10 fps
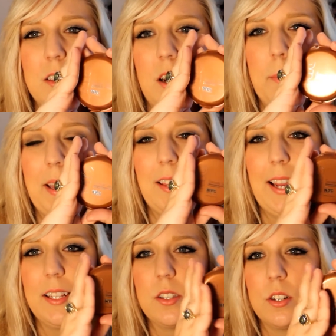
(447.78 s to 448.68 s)
sorry, my
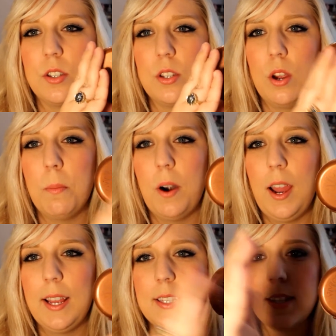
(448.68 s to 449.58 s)
lights are so
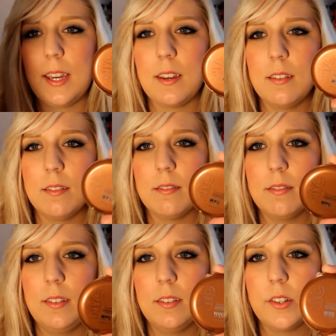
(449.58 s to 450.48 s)
bright, it's like
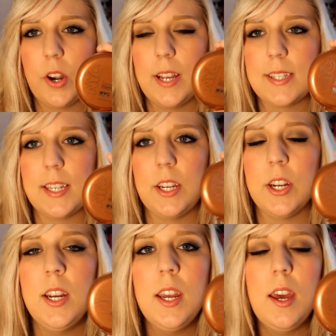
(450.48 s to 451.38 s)
crazy here.
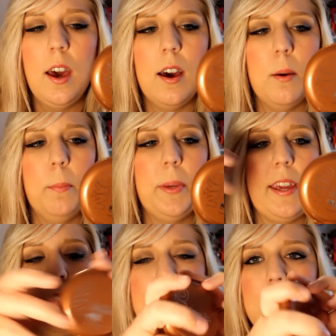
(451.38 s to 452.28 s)
But
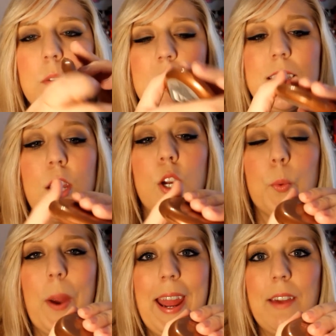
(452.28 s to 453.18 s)
yeah, this one is a
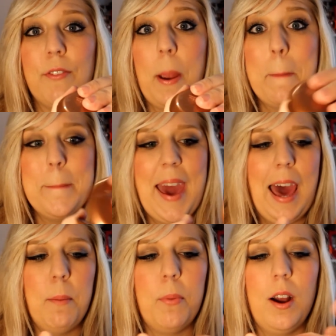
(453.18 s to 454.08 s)
great for a
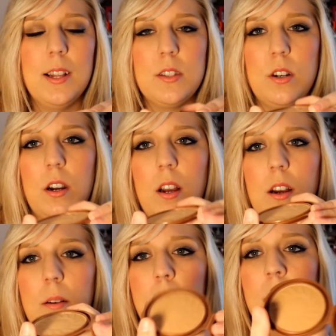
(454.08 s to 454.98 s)
matte
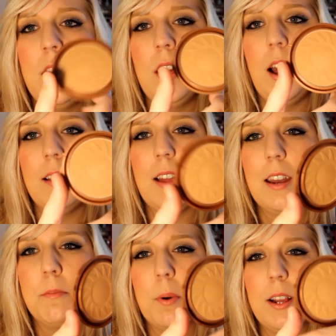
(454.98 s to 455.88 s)
bronzer. A
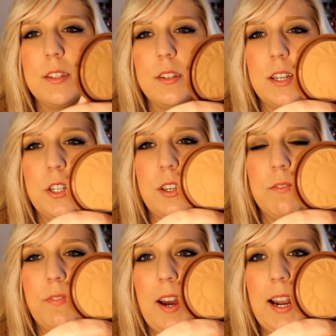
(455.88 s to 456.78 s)
lot of bronzers that you can
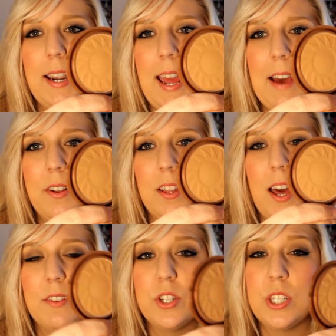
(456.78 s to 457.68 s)
find have a
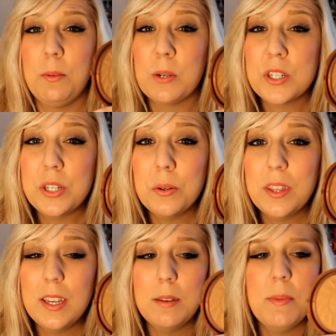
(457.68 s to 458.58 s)
lot of shimmer to
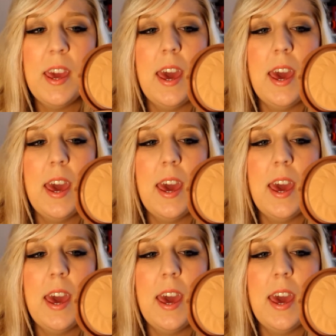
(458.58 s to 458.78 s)
them.